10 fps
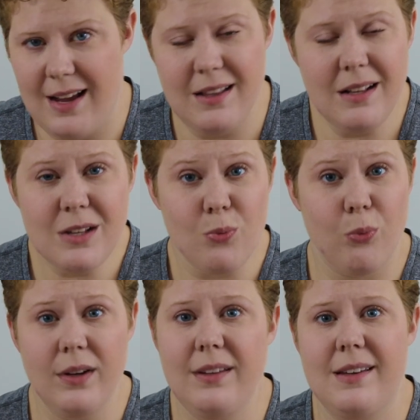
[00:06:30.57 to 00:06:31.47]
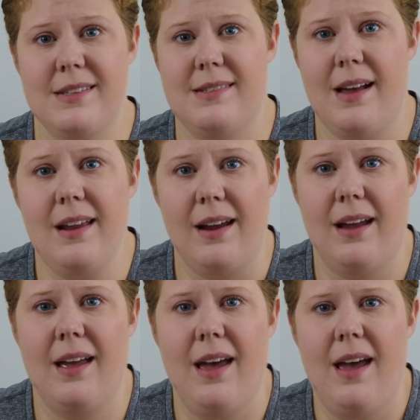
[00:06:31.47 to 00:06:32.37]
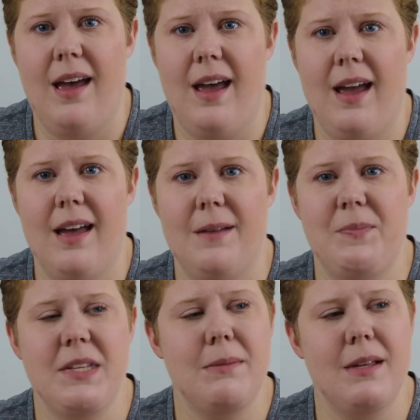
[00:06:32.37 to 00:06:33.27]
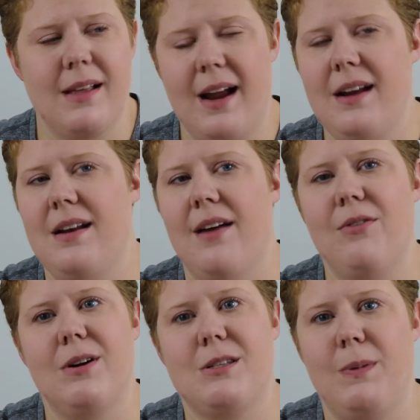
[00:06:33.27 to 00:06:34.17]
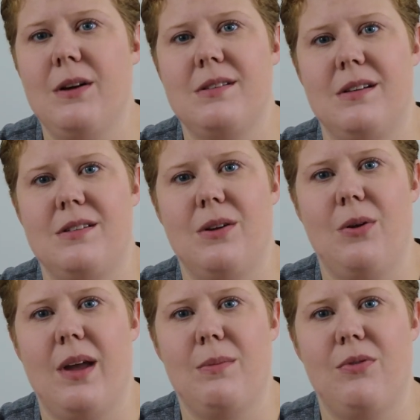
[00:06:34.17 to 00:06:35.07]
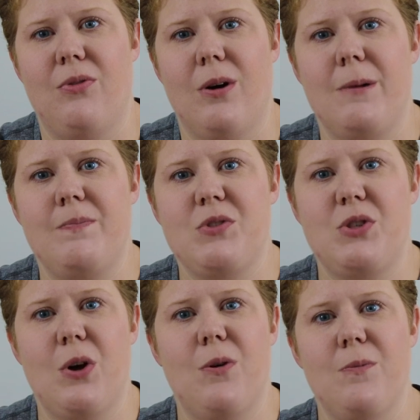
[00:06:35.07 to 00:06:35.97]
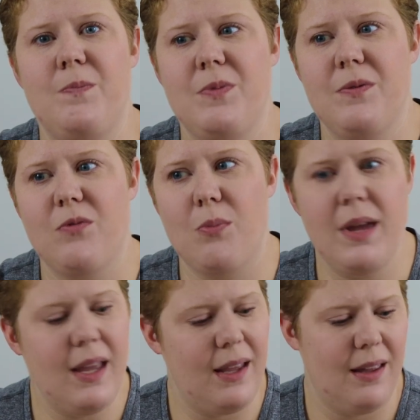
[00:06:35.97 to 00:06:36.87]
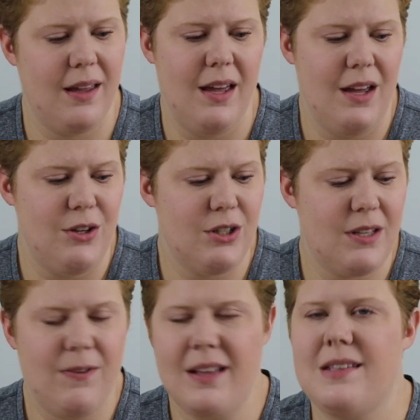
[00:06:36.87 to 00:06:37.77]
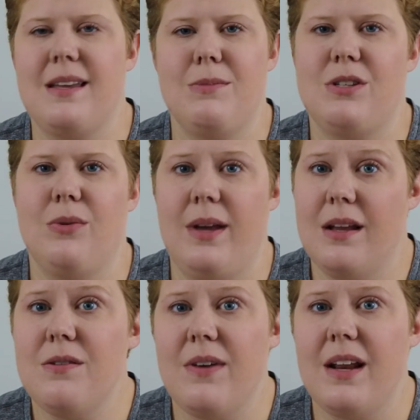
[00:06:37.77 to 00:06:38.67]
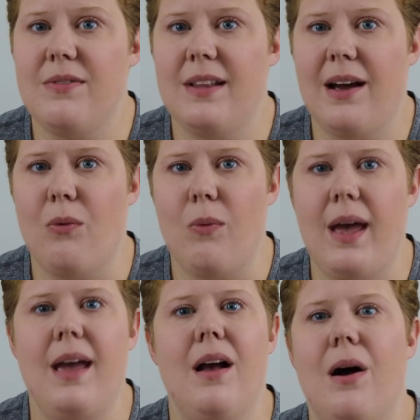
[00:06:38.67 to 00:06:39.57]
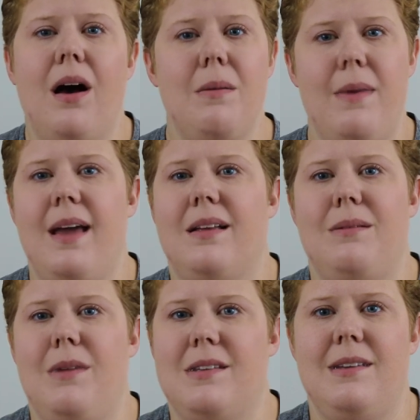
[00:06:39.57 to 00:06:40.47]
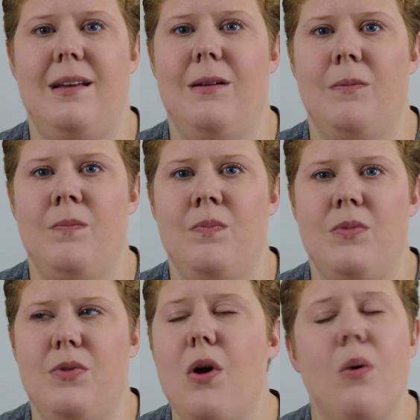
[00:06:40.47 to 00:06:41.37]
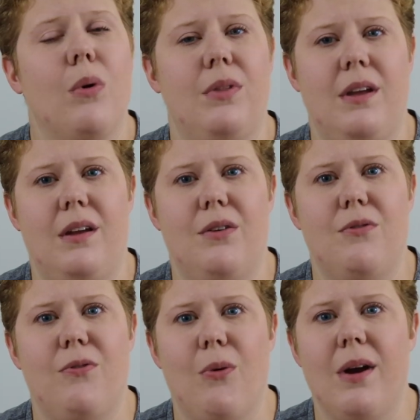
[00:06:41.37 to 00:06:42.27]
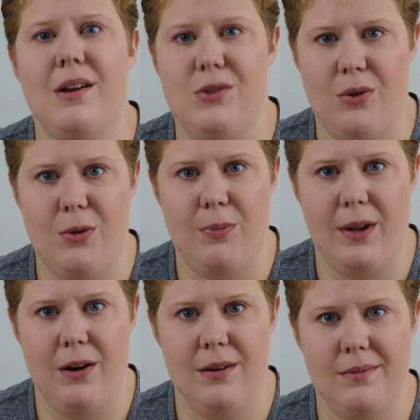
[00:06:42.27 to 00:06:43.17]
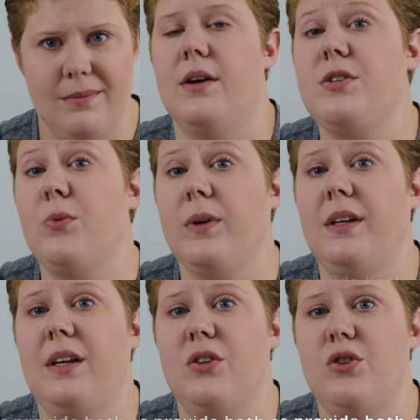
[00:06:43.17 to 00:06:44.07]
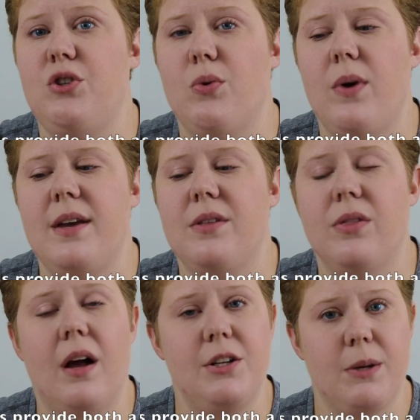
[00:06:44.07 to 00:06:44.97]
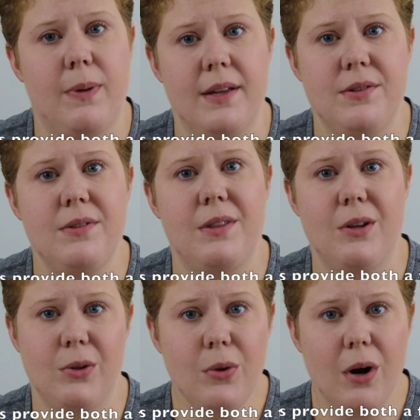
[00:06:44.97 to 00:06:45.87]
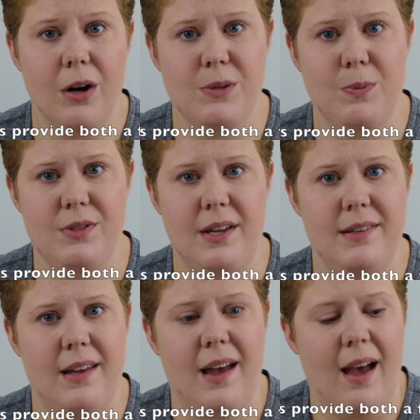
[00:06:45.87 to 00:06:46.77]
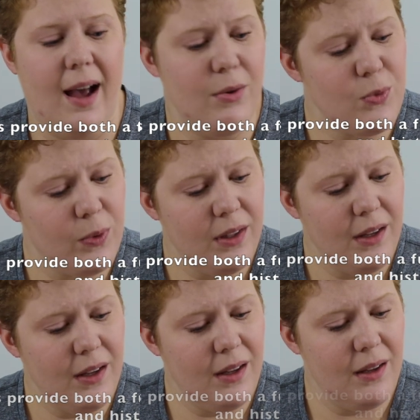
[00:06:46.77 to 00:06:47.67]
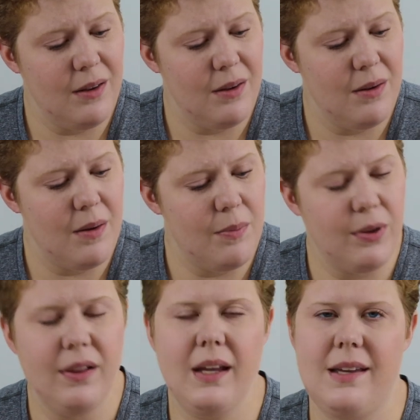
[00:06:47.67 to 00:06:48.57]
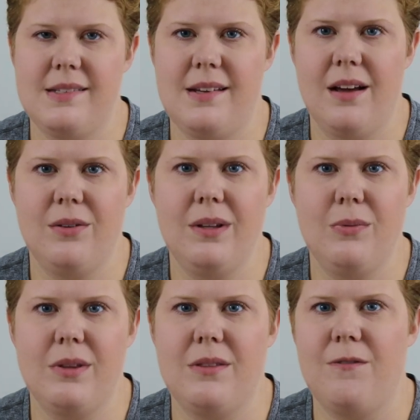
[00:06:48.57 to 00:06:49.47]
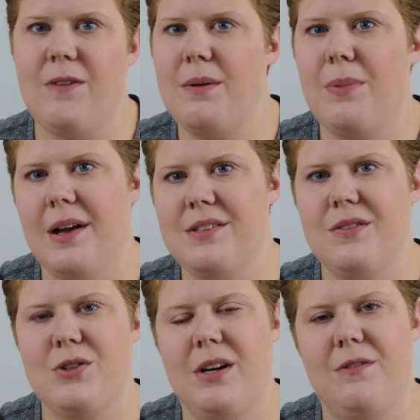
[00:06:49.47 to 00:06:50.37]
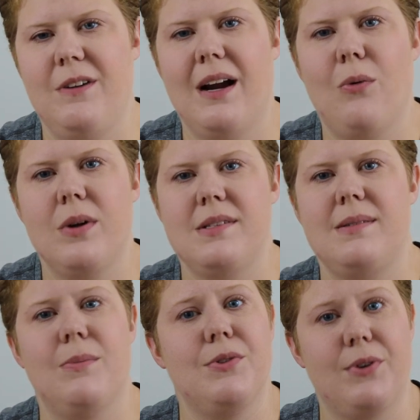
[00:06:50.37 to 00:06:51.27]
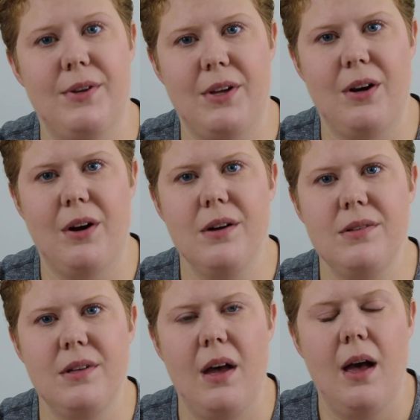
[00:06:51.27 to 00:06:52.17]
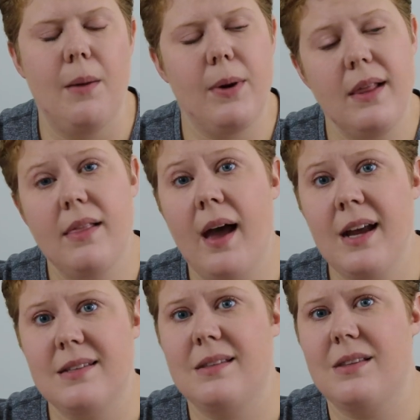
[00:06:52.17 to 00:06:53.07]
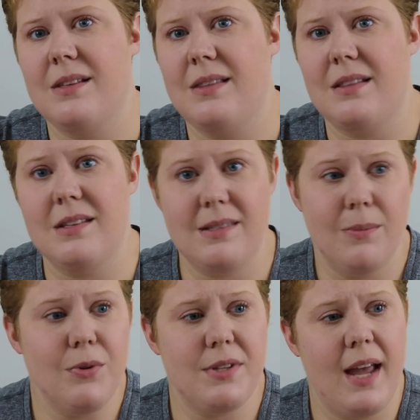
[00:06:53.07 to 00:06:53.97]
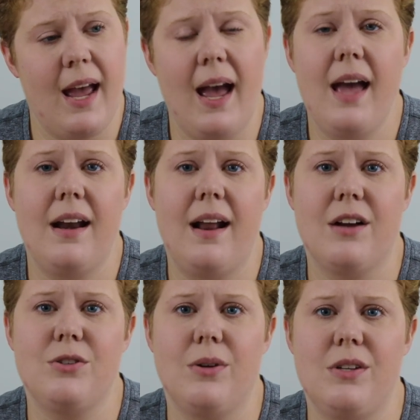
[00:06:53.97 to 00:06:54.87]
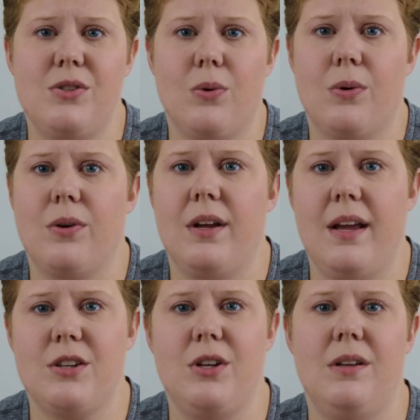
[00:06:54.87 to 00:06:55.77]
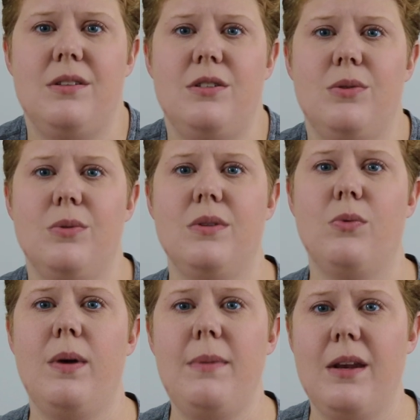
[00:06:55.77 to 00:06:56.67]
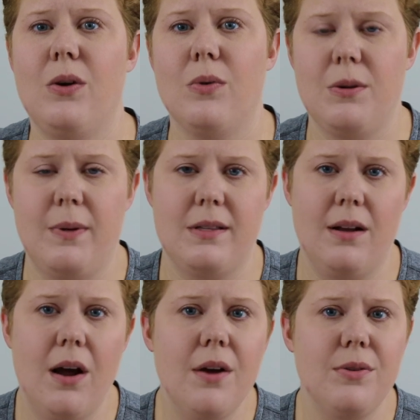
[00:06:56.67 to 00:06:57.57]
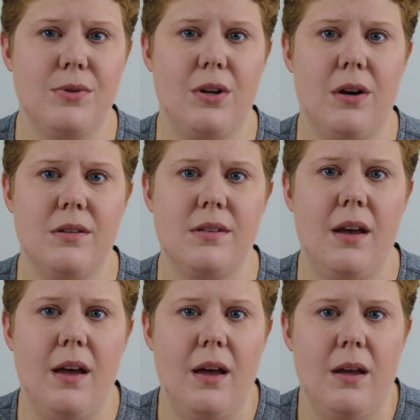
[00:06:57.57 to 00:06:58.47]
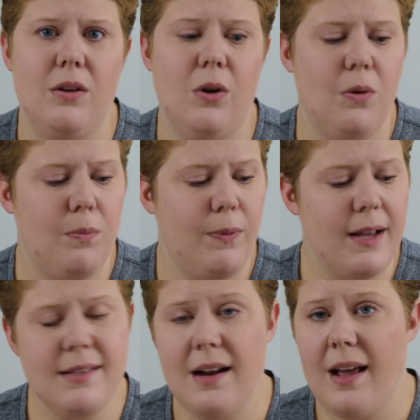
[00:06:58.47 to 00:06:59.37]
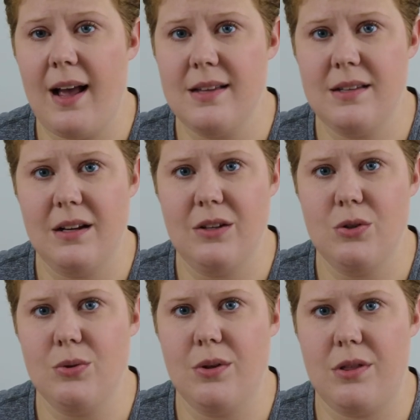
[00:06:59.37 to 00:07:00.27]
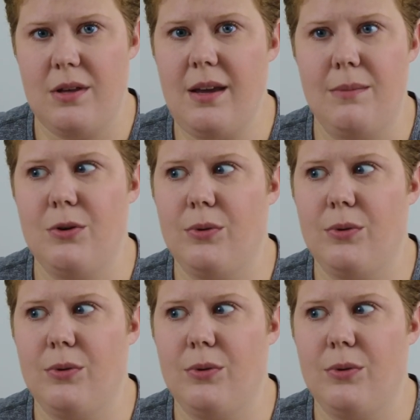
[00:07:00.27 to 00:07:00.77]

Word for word: I think that's really exciting, and that's something that I'd never experienced in a solo game before. So for me, just the fact this game is so innovative in that way automatically makes it noteworthy for a solo player. I also really enjoy the logic puzzle that the clue cards present. I was really pleased not only with the fun puzzle of trying to figure out what symbols are on the cards, but I liked that the symbols had an actual historical connection to the women who were depicted on those cards. You know, Black Sonata has an unusual theme.